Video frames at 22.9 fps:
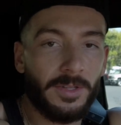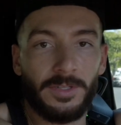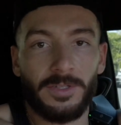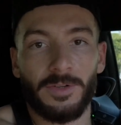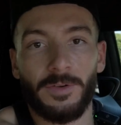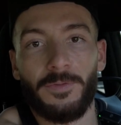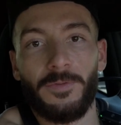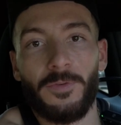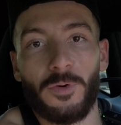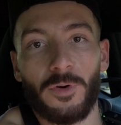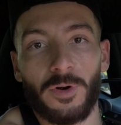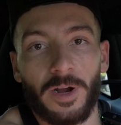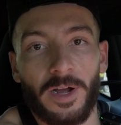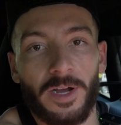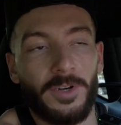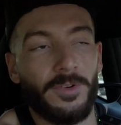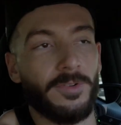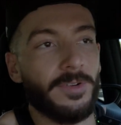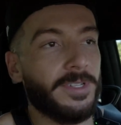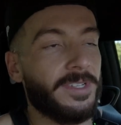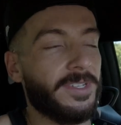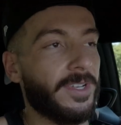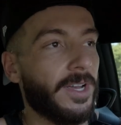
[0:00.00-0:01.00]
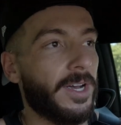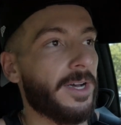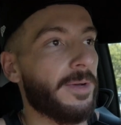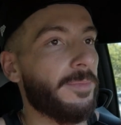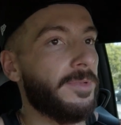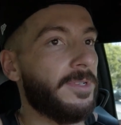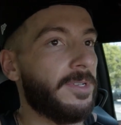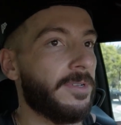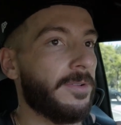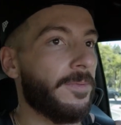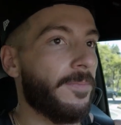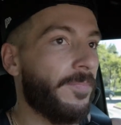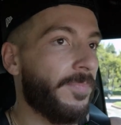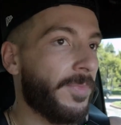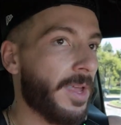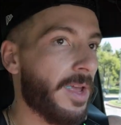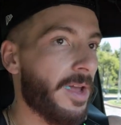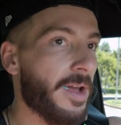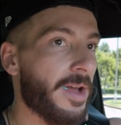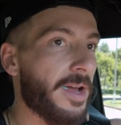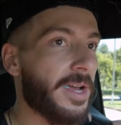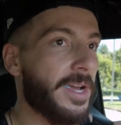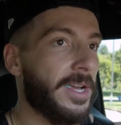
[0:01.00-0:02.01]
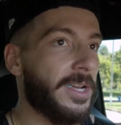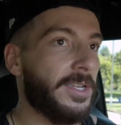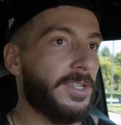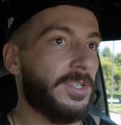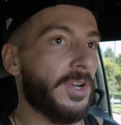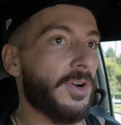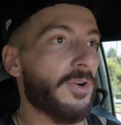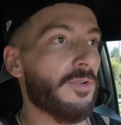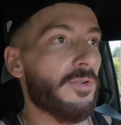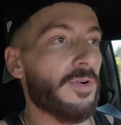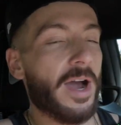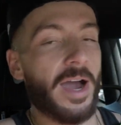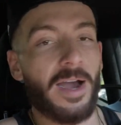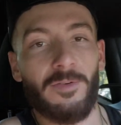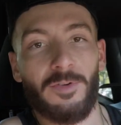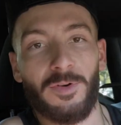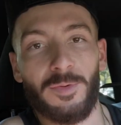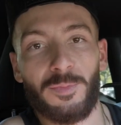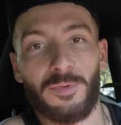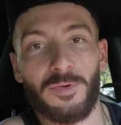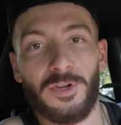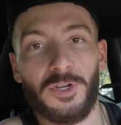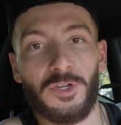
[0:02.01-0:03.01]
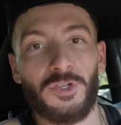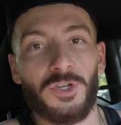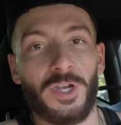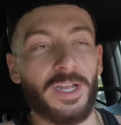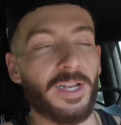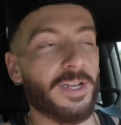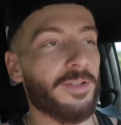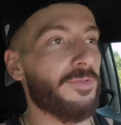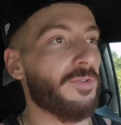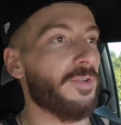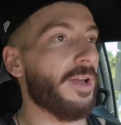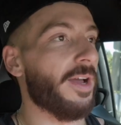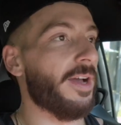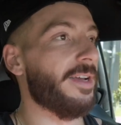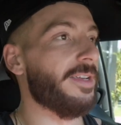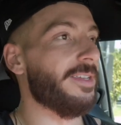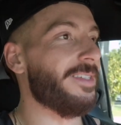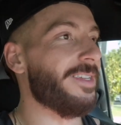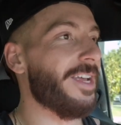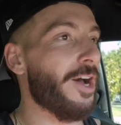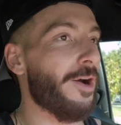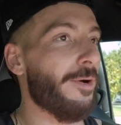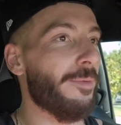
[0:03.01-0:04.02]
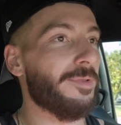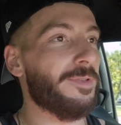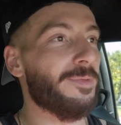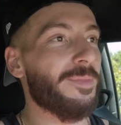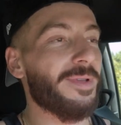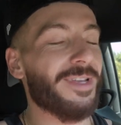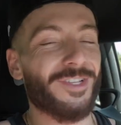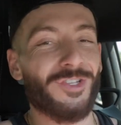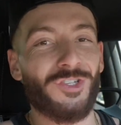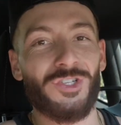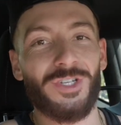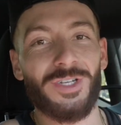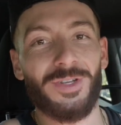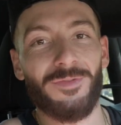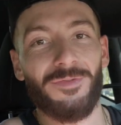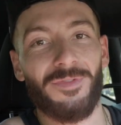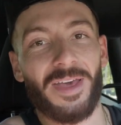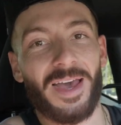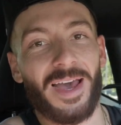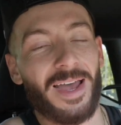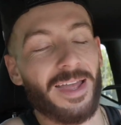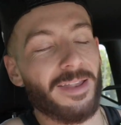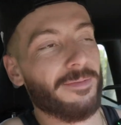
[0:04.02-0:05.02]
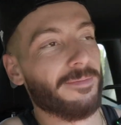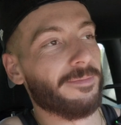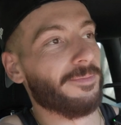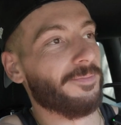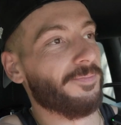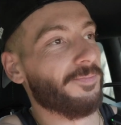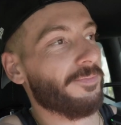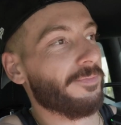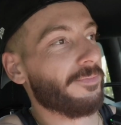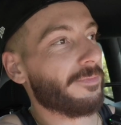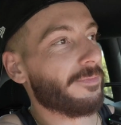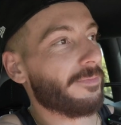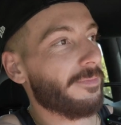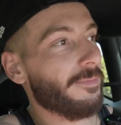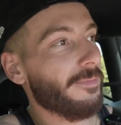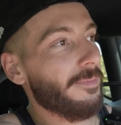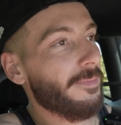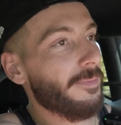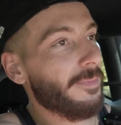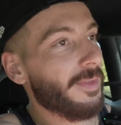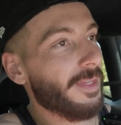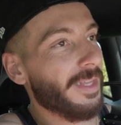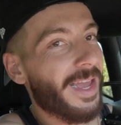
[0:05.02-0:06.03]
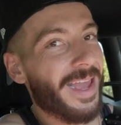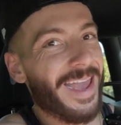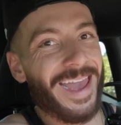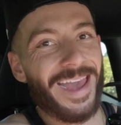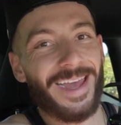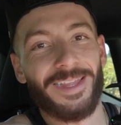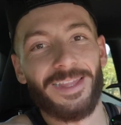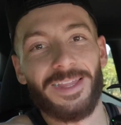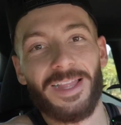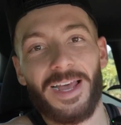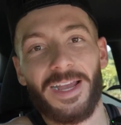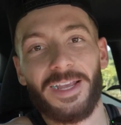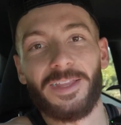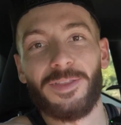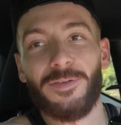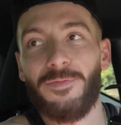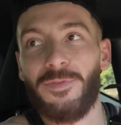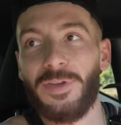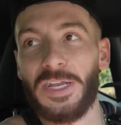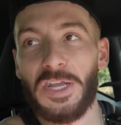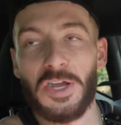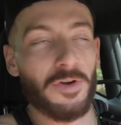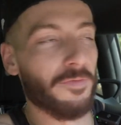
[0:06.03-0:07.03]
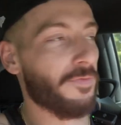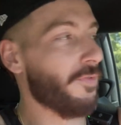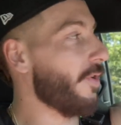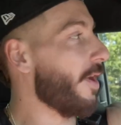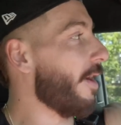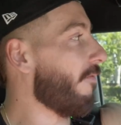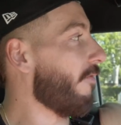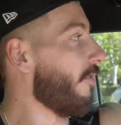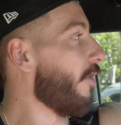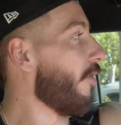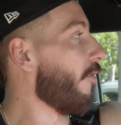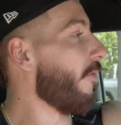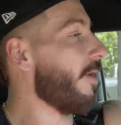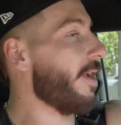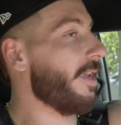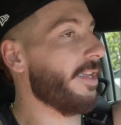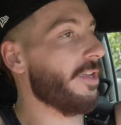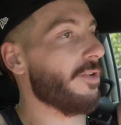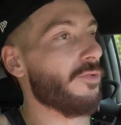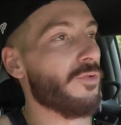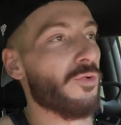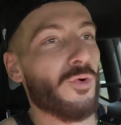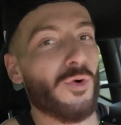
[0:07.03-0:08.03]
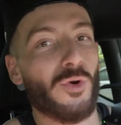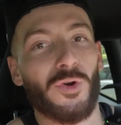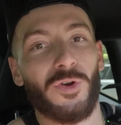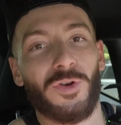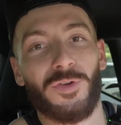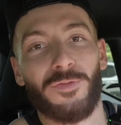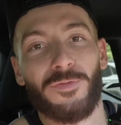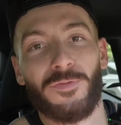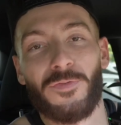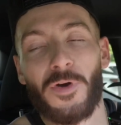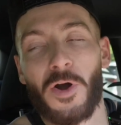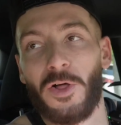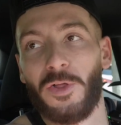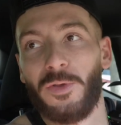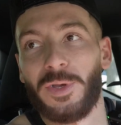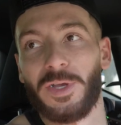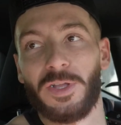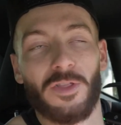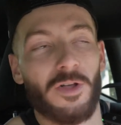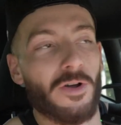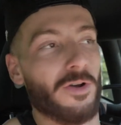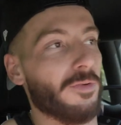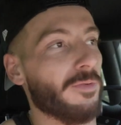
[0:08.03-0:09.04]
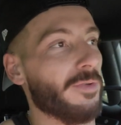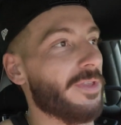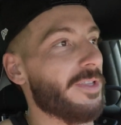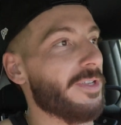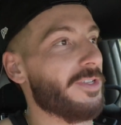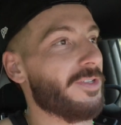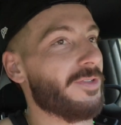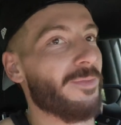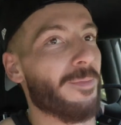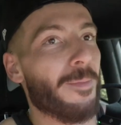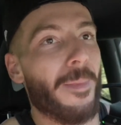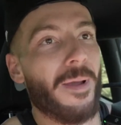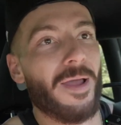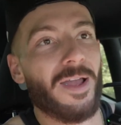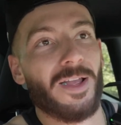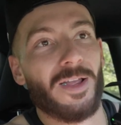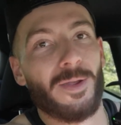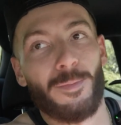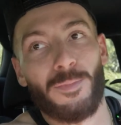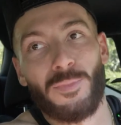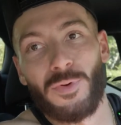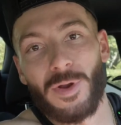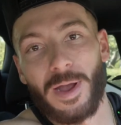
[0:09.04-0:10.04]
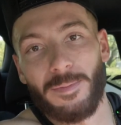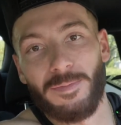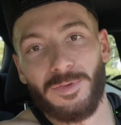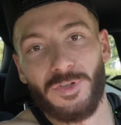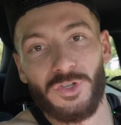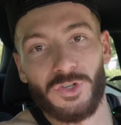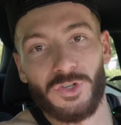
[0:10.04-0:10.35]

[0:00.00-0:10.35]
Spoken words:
to 400 subs. So I would appreciate if you guys helped me achieve that, and like the video if you haven't already, or you're following along with this prep